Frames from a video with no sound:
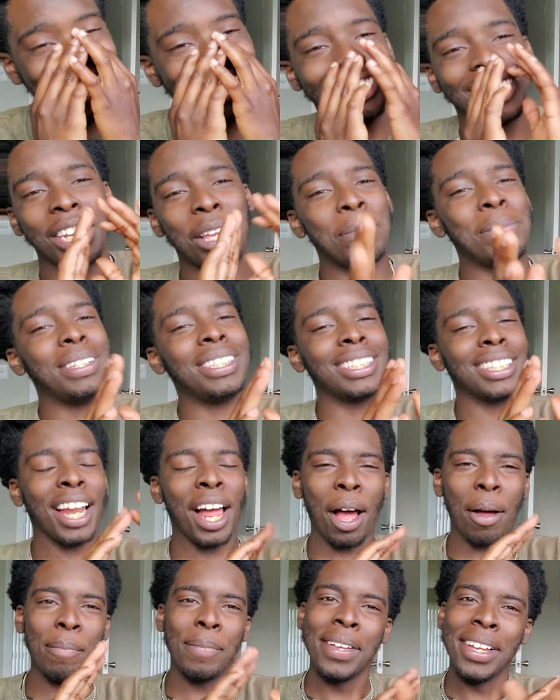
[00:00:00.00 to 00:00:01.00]
Let me
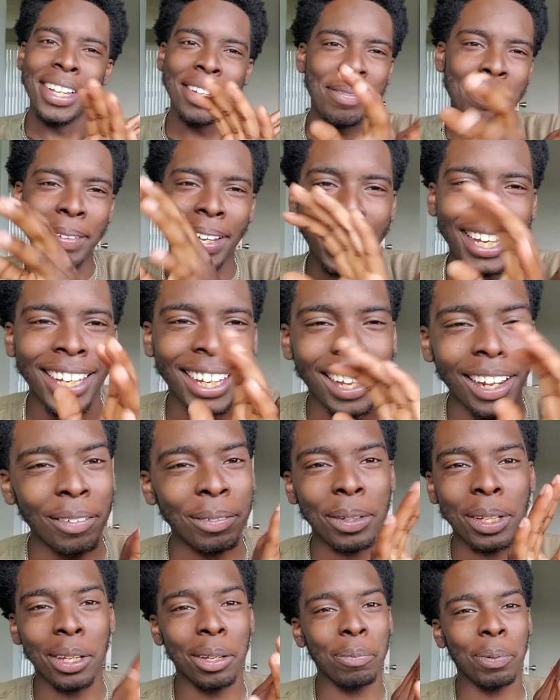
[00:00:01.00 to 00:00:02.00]
stop.
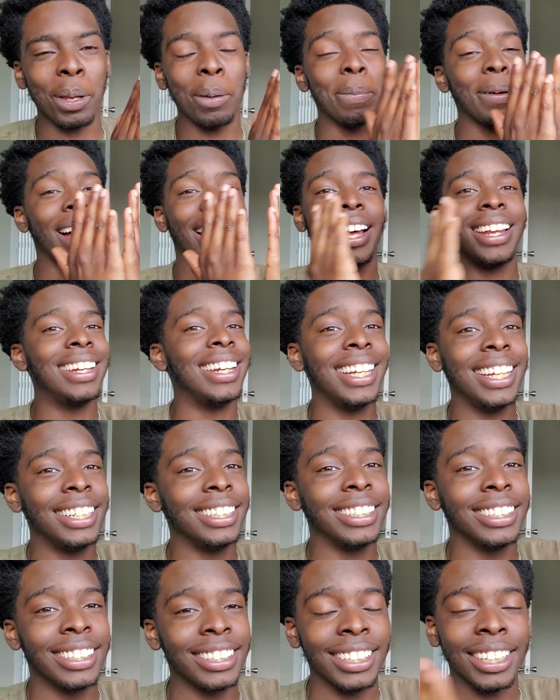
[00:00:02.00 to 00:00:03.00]
I'm giving people
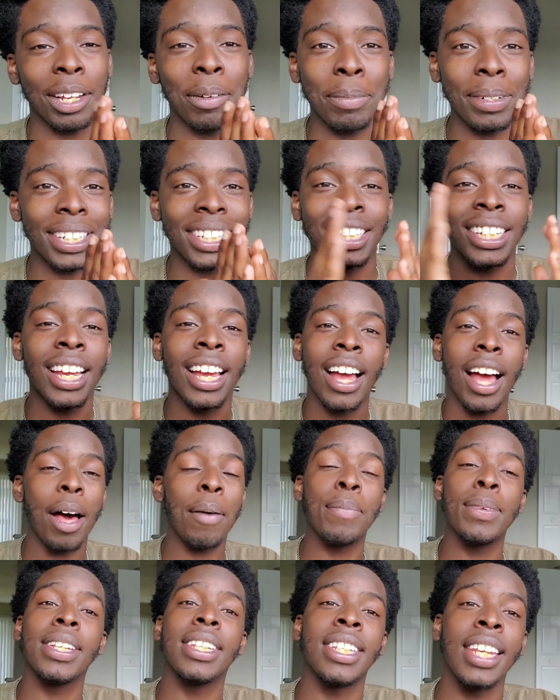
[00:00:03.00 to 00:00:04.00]
ideas and shit.
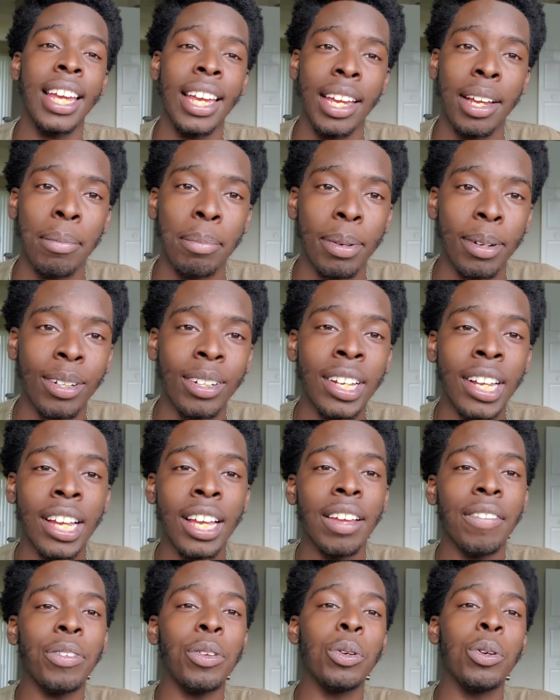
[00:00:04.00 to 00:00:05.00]
I'm just saying, bro.
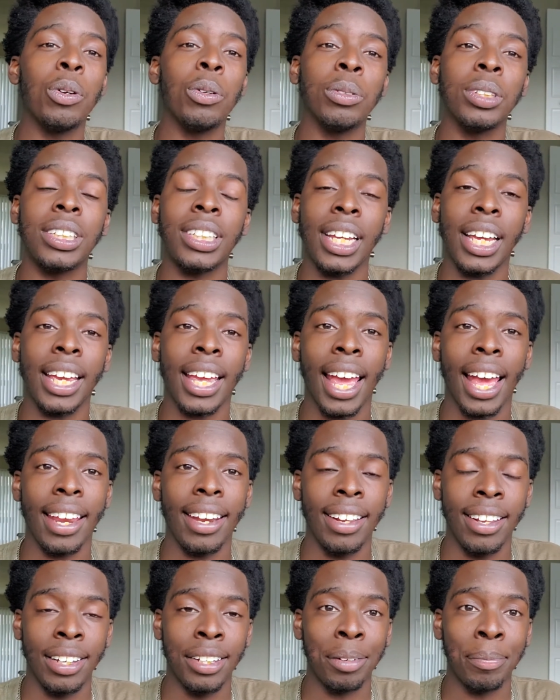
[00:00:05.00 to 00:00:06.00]
If you gonna say,
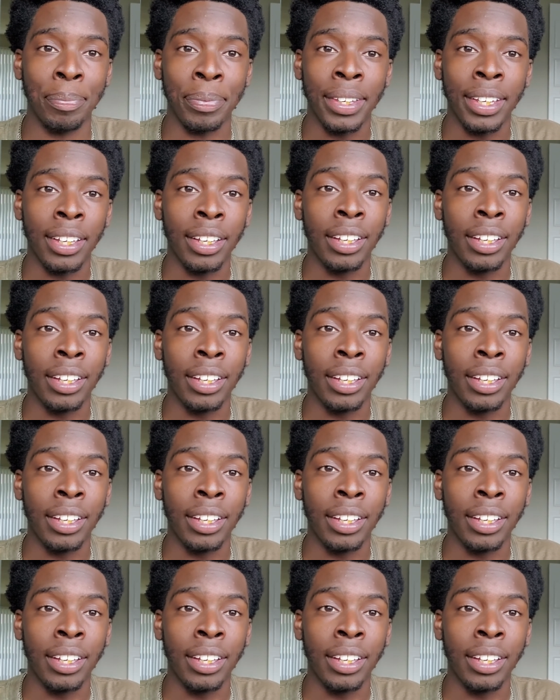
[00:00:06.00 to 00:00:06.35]
goddamn,